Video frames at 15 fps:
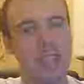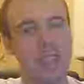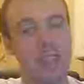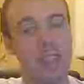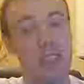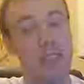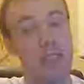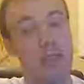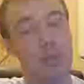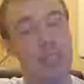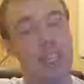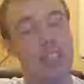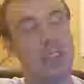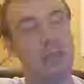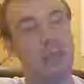It's it's well
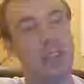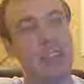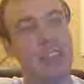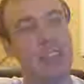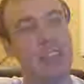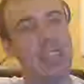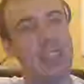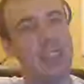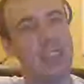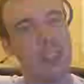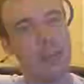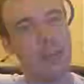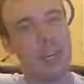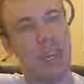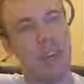not surprising. It's a
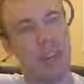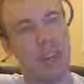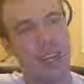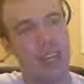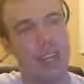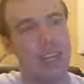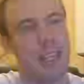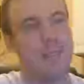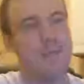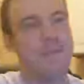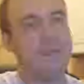little bit ironic.